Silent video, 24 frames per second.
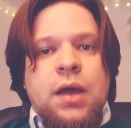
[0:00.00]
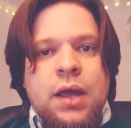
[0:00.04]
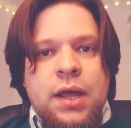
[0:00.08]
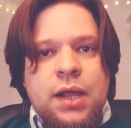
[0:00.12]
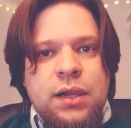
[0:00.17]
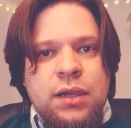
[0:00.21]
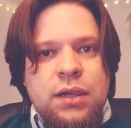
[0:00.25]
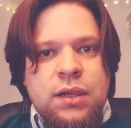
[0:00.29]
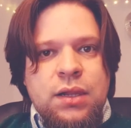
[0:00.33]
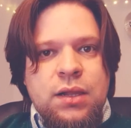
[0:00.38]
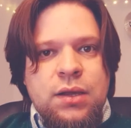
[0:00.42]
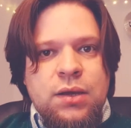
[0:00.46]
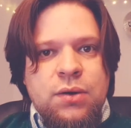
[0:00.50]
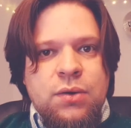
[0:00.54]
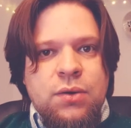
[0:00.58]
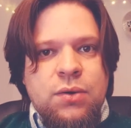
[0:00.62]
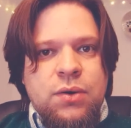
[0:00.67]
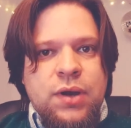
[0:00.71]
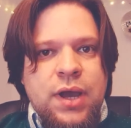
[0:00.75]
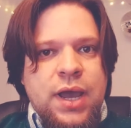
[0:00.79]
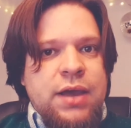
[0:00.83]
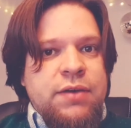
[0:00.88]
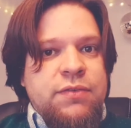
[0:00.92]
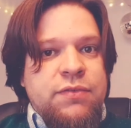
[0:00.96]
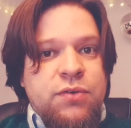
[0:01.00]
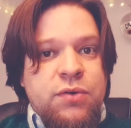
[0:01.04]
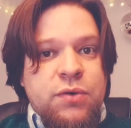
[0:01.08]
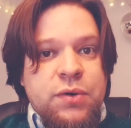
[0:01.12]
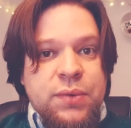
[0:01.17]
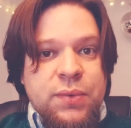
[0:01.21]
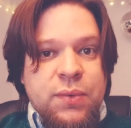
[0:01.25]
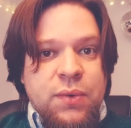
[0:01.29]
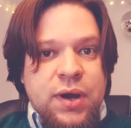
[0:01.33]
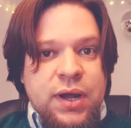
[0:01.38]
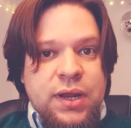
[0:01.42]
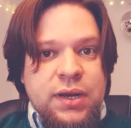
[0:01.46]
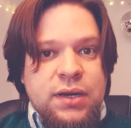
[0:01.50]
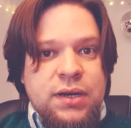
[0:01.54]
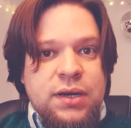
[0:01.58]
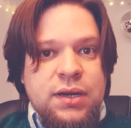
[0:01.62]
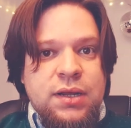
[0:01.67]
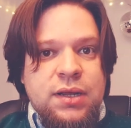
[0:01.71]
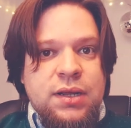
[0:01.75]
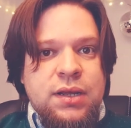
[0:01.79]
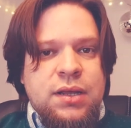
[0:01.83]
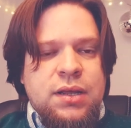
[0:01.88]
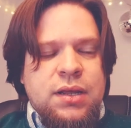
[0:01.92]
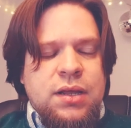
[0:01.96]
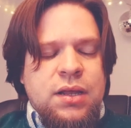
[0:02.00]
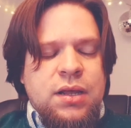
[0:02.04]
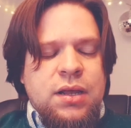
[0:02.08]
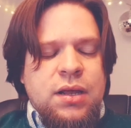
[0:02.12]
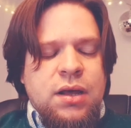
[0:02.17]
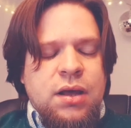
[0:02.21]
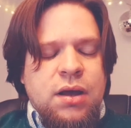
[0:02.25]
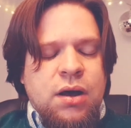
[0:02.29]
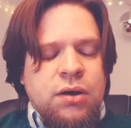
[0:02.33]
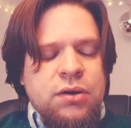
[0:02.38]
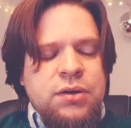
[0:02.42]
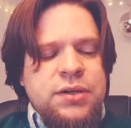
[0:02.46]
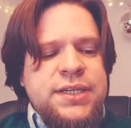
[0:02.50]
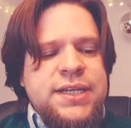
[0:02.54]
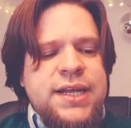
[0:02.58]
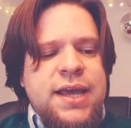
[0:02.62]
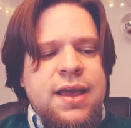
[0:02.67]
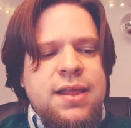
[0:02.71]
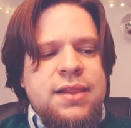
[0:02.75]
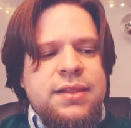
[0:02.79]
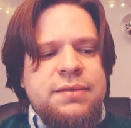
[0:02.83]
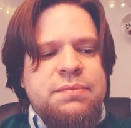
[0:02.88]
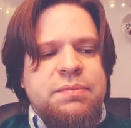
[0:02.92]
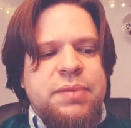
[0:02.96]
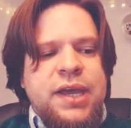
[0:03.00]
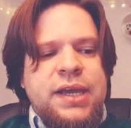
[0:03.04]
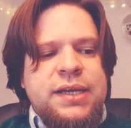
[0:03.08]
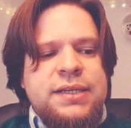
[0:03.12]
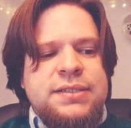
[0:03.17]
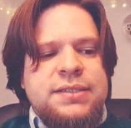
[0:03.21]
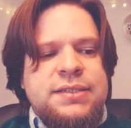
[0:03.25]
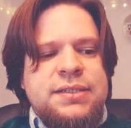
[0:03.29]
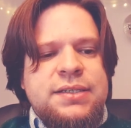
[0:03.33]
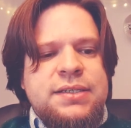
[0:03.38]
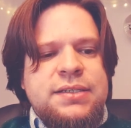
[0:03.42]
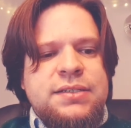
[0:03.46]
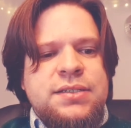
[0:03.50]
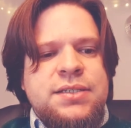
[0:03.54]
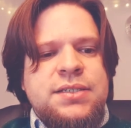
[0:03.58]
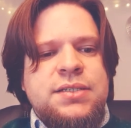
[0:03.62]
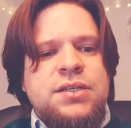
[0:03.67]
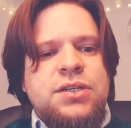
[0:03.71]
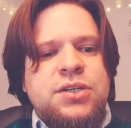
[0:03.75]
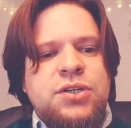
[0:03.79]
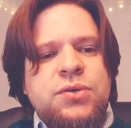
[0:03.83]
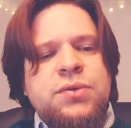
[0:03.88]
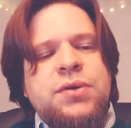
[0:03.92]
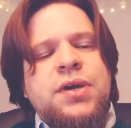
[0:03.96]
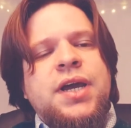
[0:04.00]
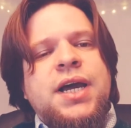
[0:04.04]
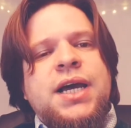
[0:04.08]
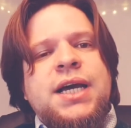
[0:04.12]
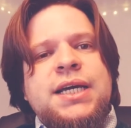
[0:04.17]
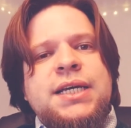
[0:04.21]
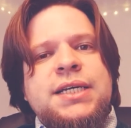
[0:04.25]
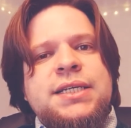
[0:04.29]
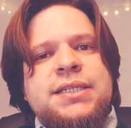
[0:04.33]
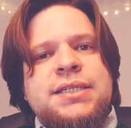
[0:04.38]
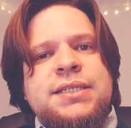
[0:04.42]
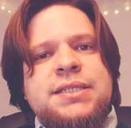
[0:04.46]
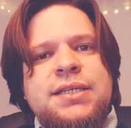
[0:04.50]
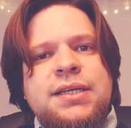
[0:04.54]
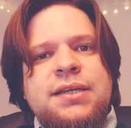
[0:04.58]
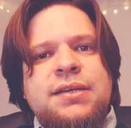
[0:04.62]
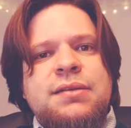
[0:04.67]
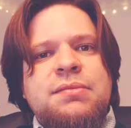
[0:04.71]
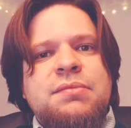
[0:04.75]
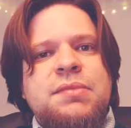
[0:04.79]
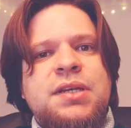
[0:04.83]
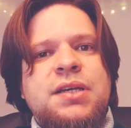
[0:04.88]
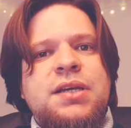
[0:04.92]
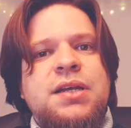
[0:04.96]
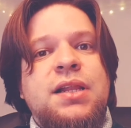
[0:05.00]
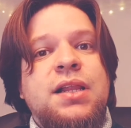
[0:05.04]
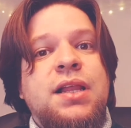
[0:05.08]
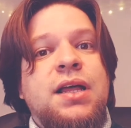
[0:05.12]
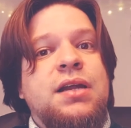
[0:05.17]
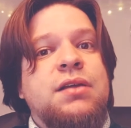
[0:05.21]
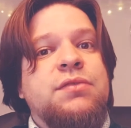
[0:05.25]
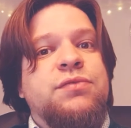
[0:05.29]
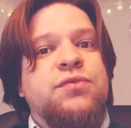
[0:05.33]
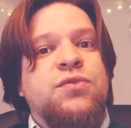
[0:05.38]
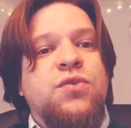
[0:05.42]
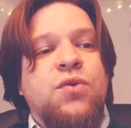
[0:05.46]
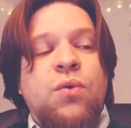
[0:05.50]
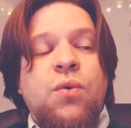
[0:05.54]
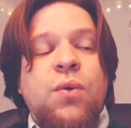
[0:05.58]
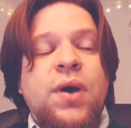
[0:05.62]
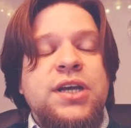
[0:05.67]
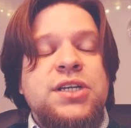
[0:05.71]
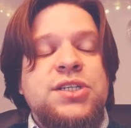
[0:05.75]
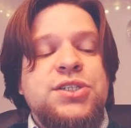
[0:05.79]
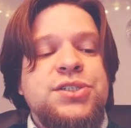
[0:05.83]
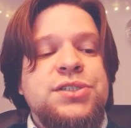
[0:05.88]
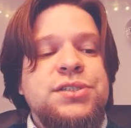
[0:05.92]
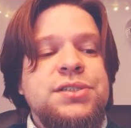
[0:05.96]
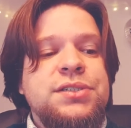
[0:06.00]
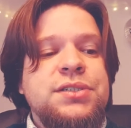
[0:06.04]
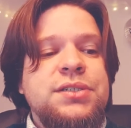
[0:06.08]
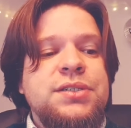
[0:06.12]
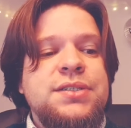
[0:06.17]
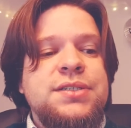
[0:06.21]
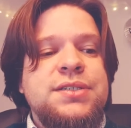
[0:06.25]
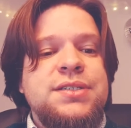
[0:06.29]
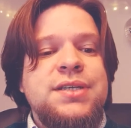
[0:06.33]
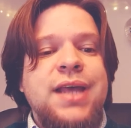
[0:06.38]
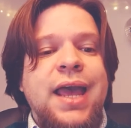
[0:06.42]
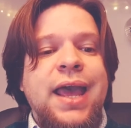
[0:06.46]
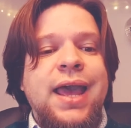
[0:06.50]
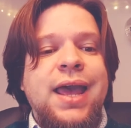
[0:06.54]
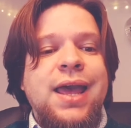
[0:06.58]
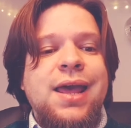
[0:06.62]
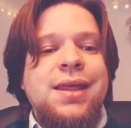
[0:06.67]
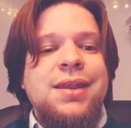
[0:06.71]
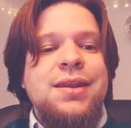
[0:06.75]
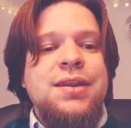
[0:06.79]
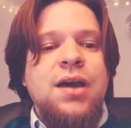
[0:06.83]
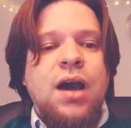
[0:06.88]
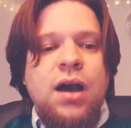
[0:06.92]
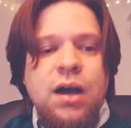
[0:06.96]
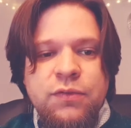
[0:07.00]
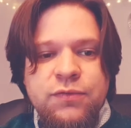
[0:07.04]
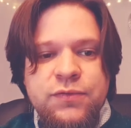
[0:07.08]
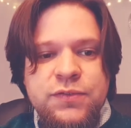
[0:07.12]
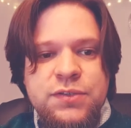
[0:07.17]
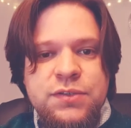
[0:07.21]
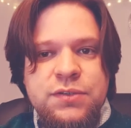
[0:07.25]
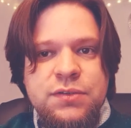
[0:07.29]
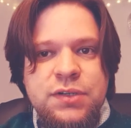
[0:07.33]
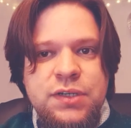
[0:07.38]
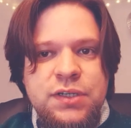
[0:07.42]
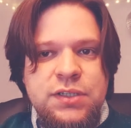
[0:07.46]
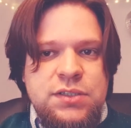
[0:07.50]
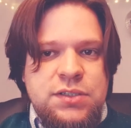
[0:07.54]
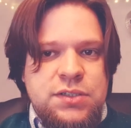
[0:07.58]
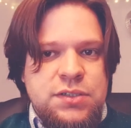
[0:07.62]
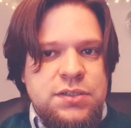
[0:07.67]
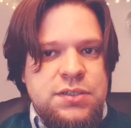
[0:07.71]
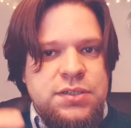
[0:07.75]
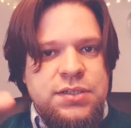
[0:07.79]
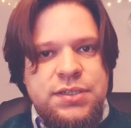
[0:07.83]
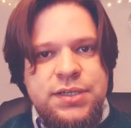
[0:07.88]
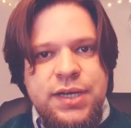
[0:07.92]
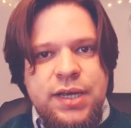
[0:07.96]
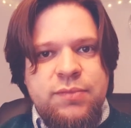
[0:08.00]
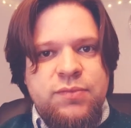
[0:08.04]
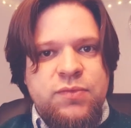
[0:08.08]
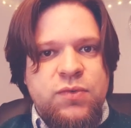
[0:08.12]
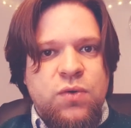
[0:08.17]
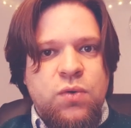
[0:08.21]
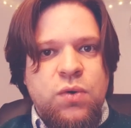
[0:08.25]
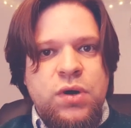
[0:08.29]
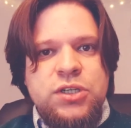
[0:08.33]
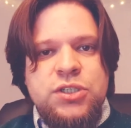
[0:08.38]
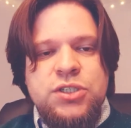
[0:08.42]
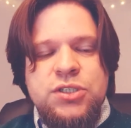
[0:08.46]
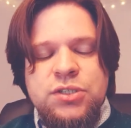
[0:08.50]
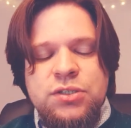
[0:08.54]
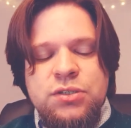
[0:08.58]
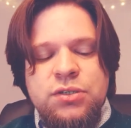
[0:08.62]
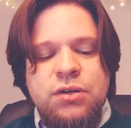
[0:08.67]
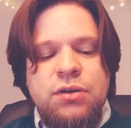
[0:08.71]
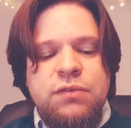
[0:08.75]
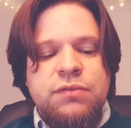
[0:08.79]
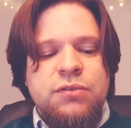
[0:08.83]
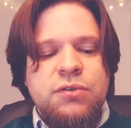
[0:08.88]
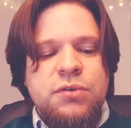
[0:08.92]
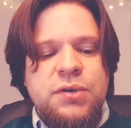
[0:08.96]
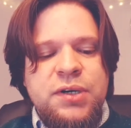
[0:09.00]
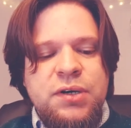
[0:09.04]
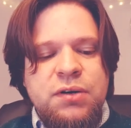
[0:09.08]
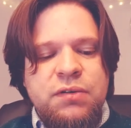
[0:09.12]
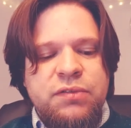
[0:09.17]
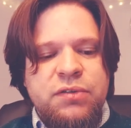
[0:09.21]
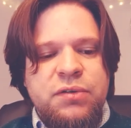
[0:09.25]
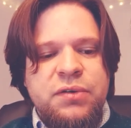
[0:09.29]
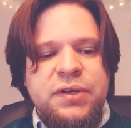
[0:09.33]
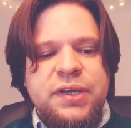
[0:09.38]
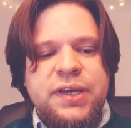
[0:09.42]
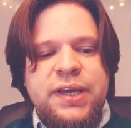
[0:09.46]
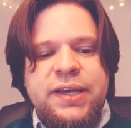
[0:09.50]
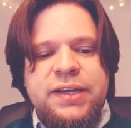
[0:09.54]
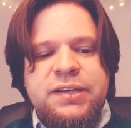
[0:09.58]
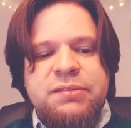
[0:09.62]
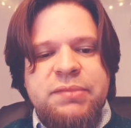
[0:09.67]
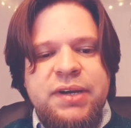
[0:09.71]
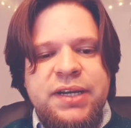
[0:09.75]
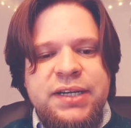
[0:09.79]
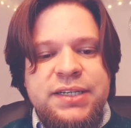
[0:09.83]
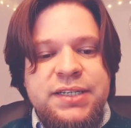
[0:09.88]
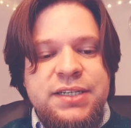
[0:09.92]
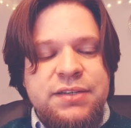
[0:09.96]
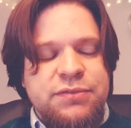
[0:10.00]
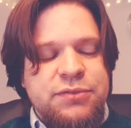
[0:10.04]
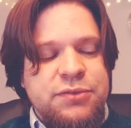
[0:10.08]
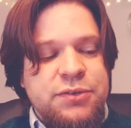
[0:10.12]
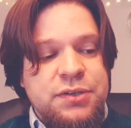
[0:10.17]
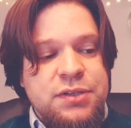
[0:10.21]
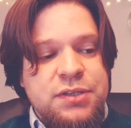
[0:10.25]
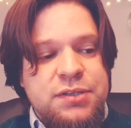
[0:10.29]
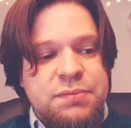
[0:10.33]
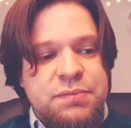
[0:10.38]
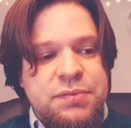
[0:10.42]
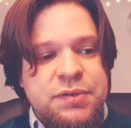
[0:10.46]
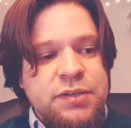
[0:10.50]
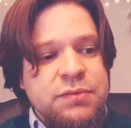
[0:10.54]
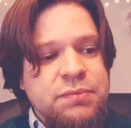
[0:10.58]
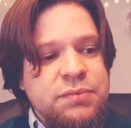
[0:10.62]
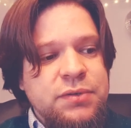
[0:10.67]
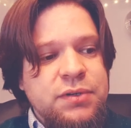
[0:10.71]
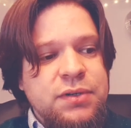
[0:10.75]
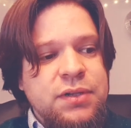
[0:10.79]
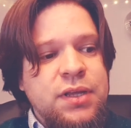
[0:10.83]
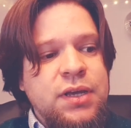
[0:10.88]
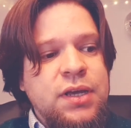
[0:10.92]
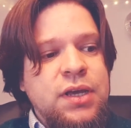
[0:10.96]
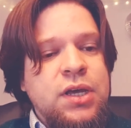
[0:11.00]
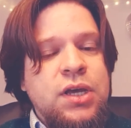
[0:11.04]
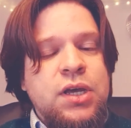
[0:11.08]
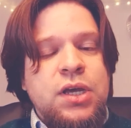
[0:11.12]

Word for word: Hello everyone. On a daily basis, you guys send me a lot of questions and often it's the same question over and over again by different people.